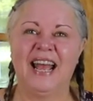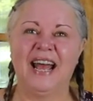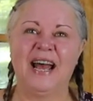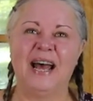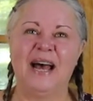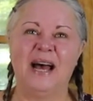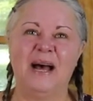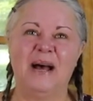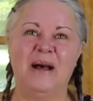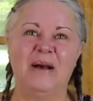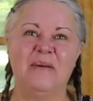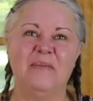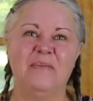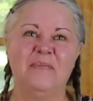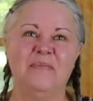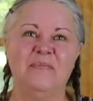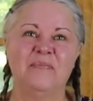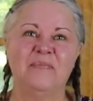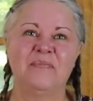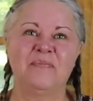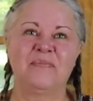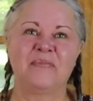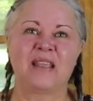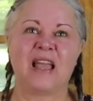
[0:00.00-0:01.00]

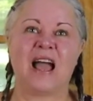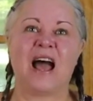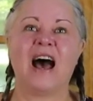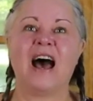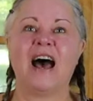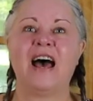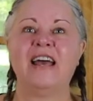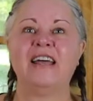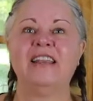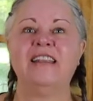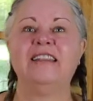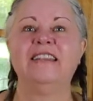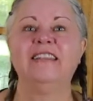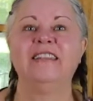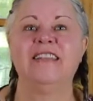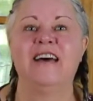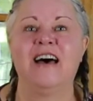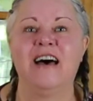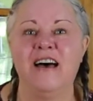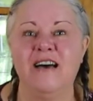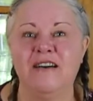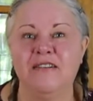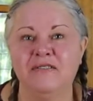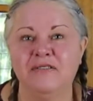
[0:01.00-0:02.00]
I
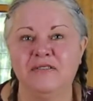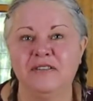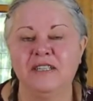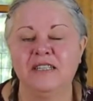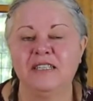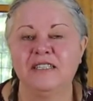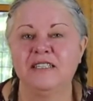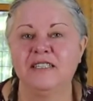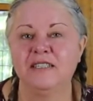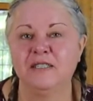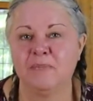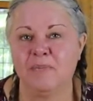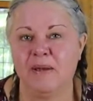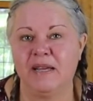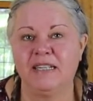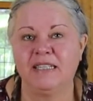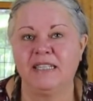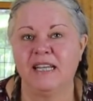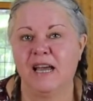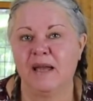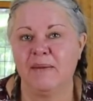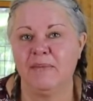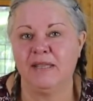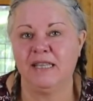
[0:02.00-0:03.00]
love to spend
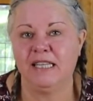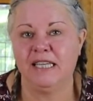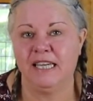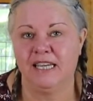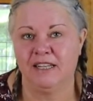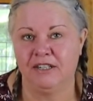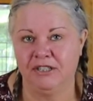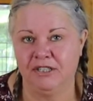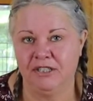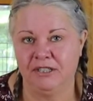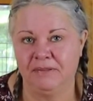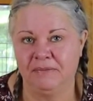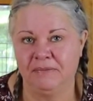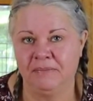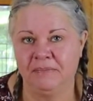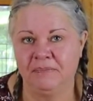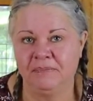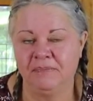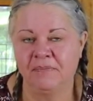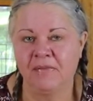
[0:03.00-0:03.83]
time in the kitchen.